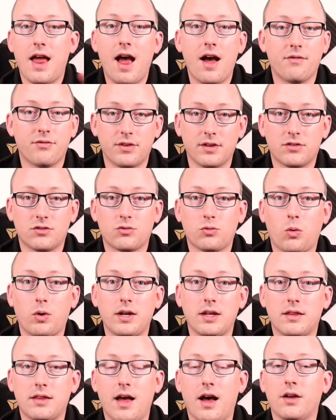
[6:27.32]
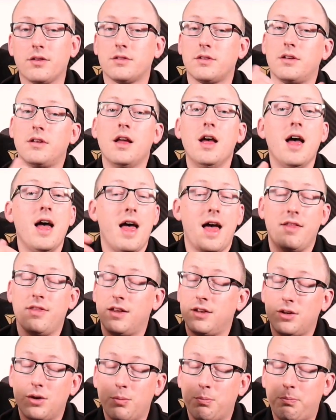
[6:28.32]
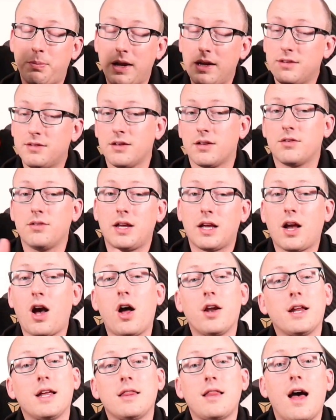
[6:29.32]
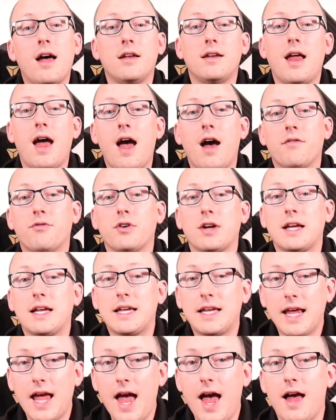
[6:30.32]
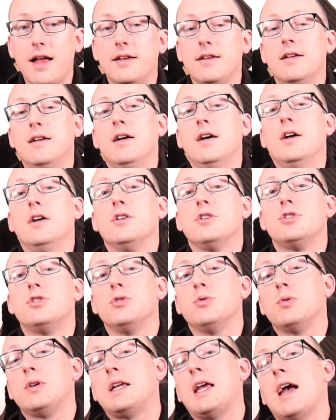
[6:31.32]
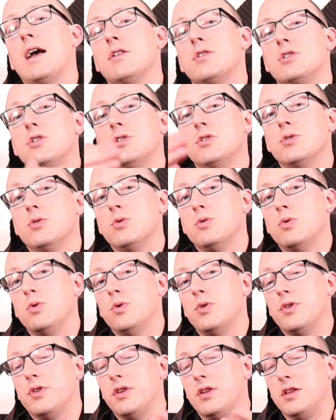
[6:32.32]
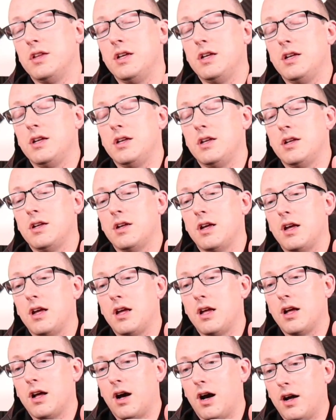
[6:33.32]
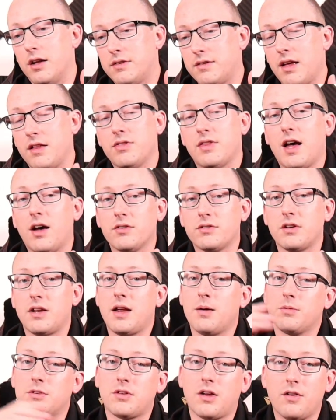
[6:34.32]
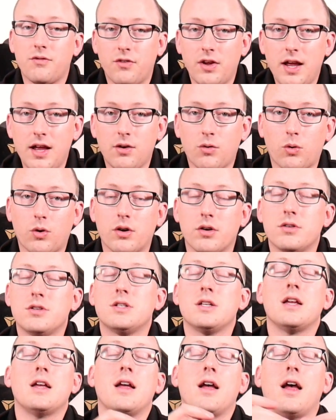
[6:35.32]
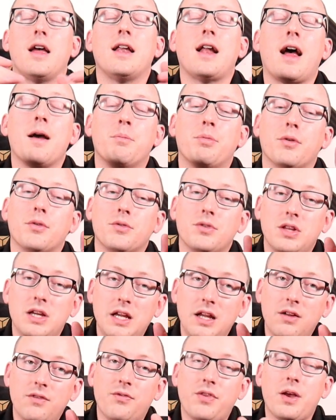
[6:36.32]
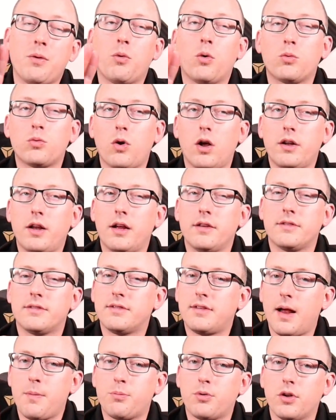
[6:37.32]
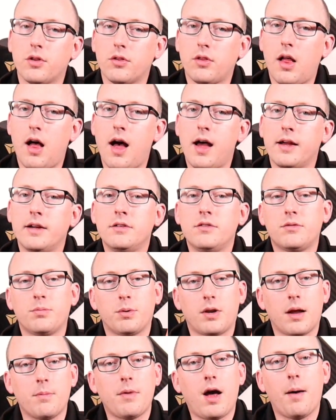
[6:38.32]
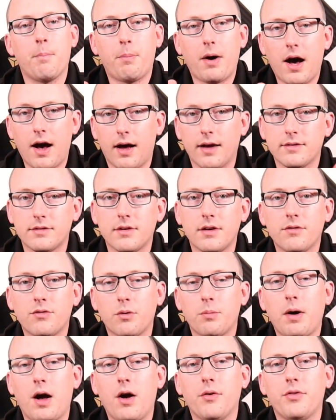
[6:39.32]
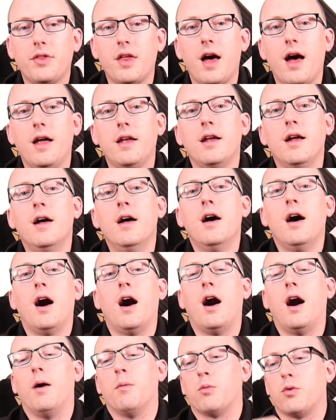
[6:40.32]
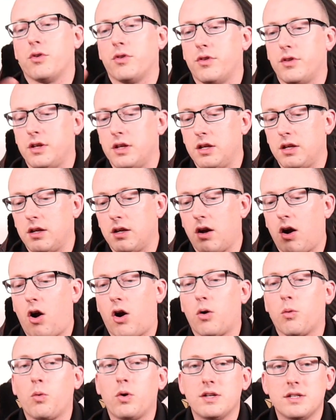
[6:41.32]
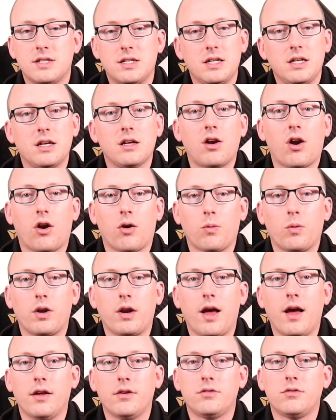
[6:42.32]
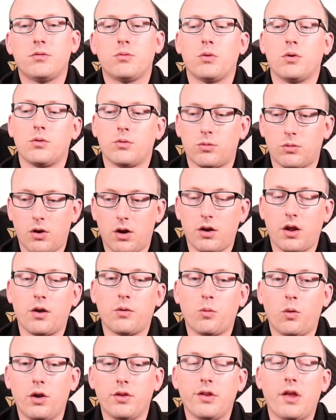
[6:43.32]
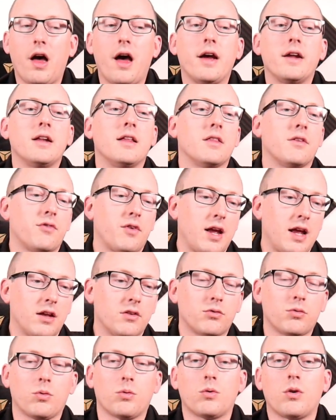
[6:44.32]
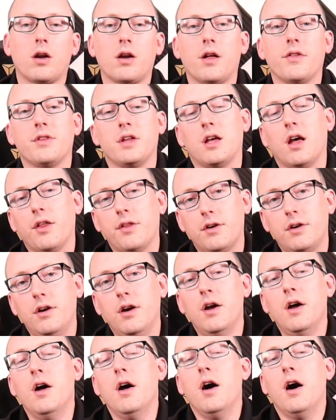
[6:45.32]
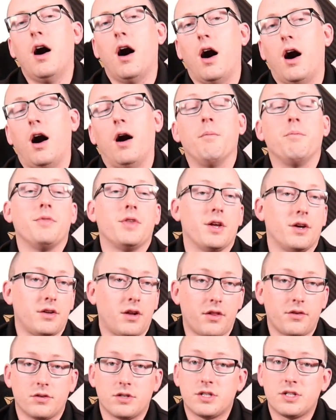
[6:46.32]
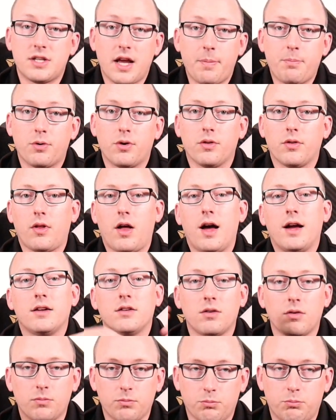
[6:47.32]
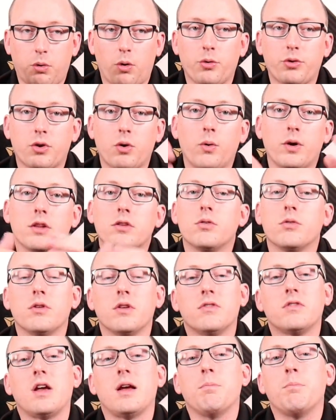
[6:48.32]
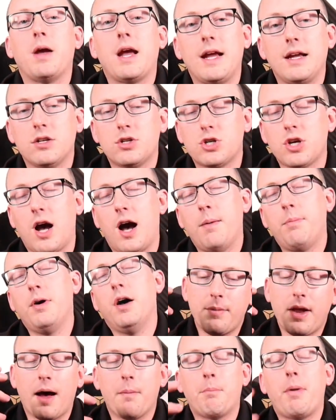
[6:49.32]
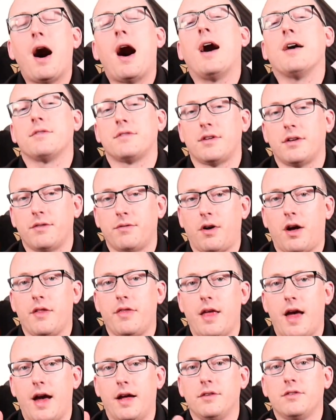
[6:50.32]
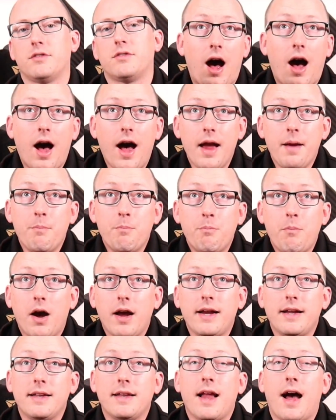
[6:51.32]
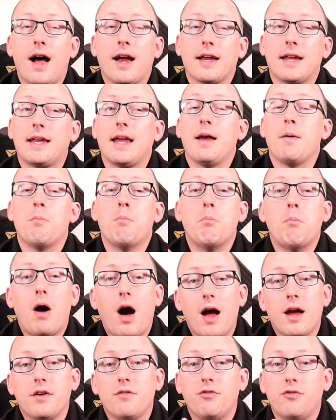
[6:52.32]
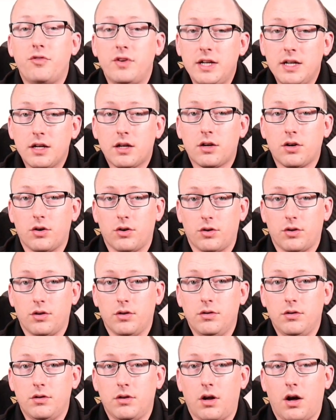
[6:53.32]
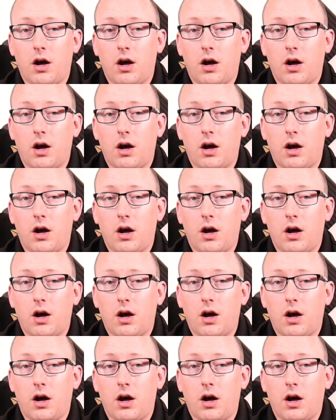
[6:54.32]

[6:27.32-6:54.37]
half, that's 20,000, and then you're basically cutting that in half again to get to the 10,000 Amazon van orders, and I believe they will run on separate lines, but I'm not positive about that, where the R1T and R1S will run on one line and the vans will run on the other, another separate line, both going through the same paint shop. I'm not positive on that. I might not get my vehicle